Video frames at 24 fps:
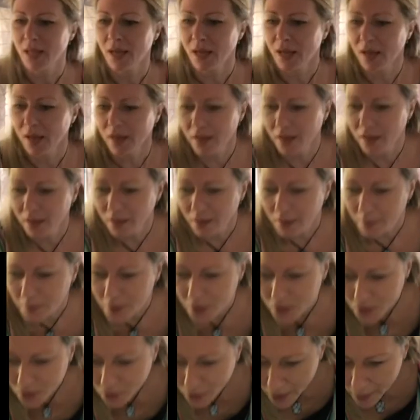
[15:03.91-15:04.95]
And let me
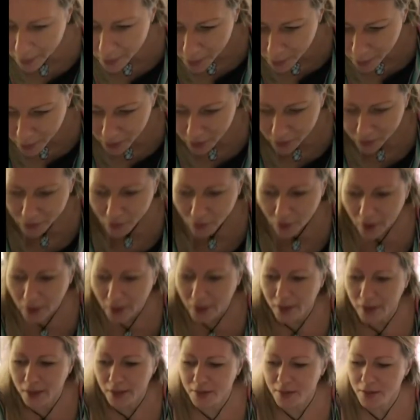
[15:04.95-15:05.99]
just grab the book for
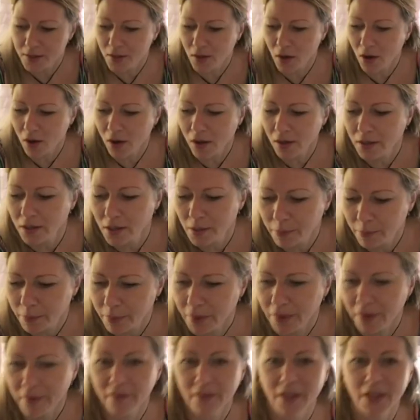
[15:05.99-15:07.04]
it. It's called The
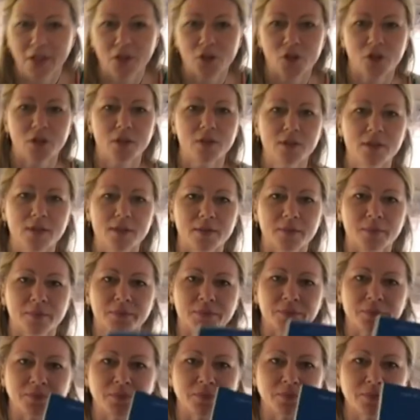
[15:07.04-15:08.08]
Book of Angels.
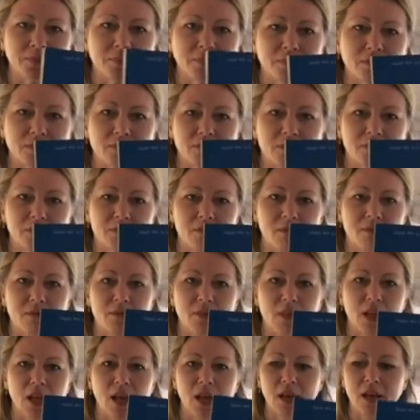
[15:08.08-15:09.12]

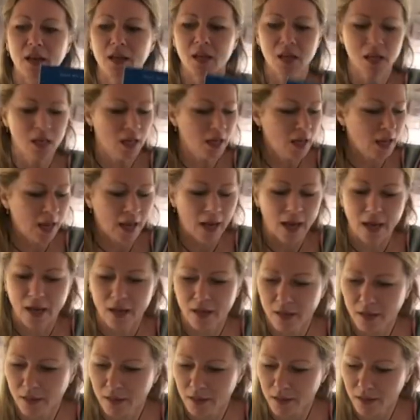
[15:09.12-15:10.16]
Okay,
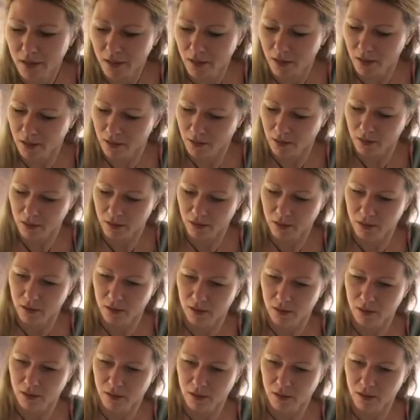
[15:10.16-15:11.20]
and
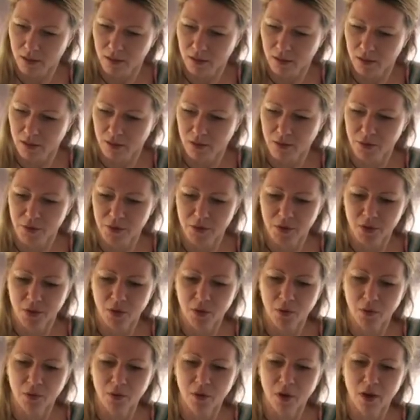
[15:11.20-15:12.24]
there's
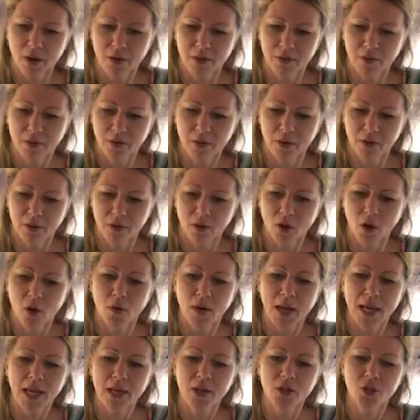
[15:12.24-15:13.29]
no author. Oh,
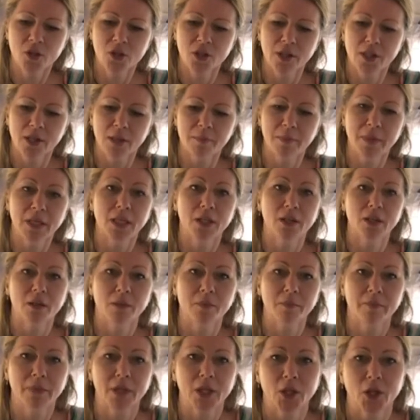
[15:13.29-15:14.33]
Angela
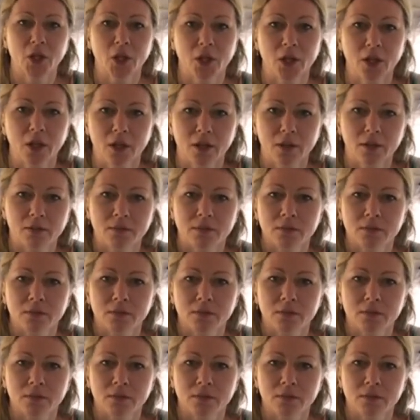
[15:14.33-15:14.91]
McGurr.